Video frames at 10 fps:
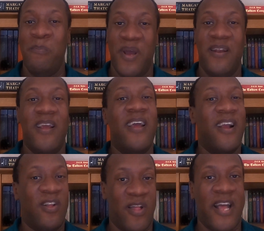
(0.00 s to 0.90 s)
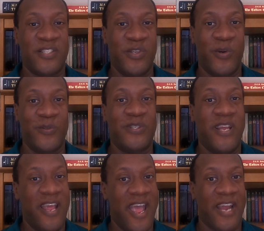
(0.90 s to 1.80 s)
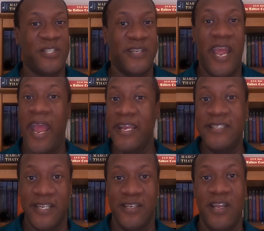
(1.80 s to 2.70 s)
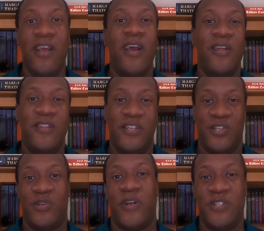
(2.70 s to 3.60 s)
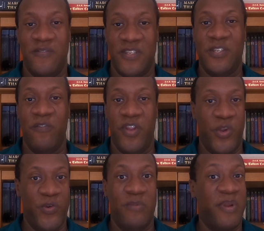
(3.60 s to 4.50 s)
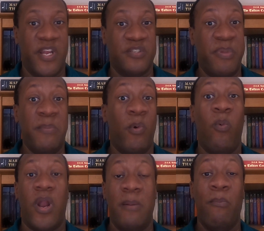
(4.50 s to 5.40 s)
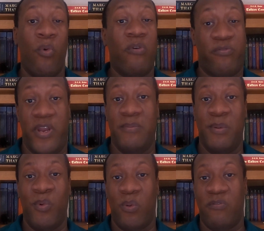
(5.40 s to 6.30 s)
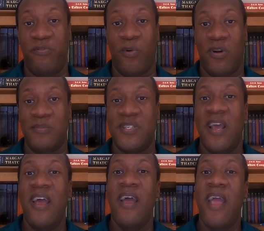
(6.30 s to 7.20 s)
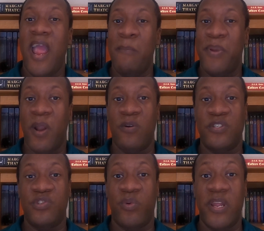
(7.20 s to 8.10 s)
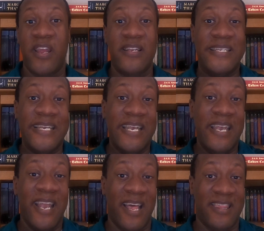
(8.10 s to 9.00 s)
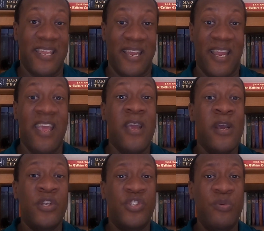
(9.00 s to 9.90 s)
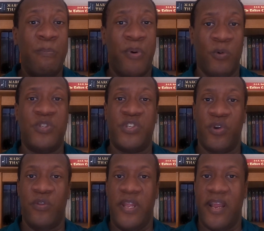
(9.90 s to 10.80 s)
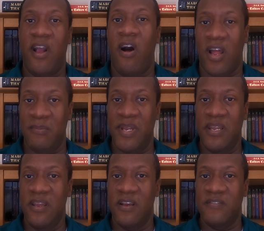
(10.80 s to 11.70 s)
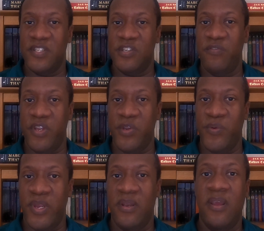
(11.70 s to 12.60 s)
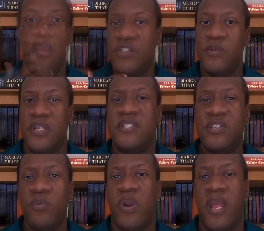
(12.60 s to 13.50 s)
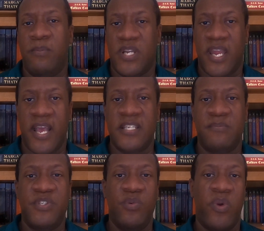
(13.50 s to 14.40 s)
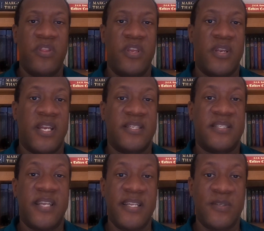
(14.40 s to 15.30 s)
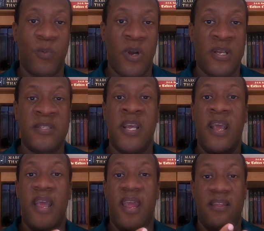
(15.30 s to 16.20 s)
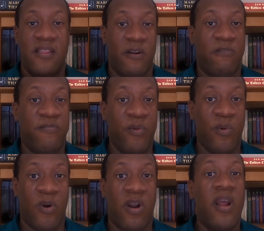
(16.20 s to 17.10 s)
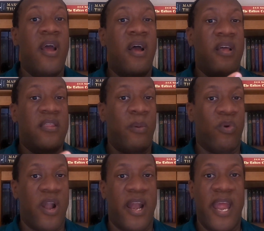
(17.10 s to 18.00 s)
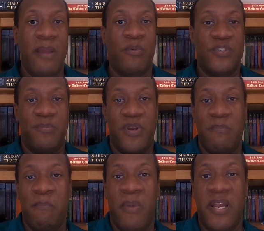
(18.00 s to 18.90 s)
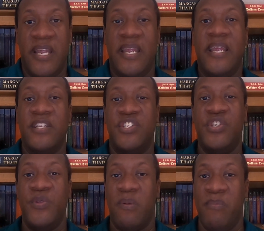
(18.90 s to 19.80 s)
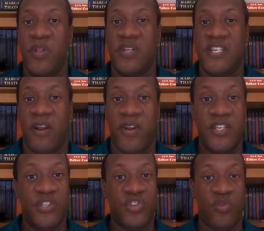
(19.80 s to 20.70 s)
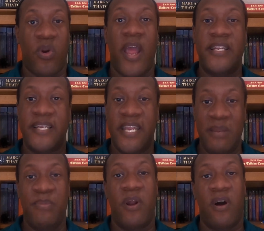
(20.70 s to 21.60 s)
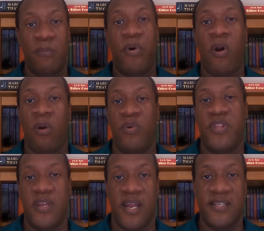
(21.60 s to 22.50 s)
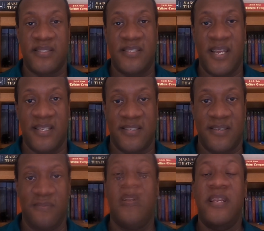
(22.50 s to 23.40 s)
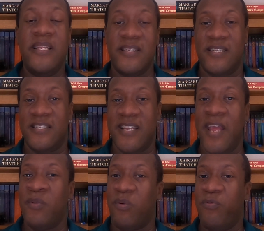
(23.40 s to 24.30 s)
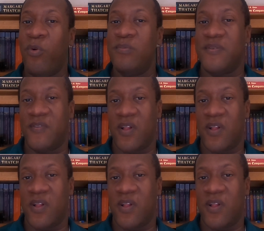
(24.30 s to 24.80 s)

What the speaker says: But Glasnost actually hastened the destruction of the Soviet Union because people wanted more freedom and more reforms, and Perestroika did nothing to bolster the economy of the Soviet Union, so they still weren't able to catch up to where the United States was, and therefore they were not able to put money into their military to try to keep it on par with the United States. Needless to say, the reforms of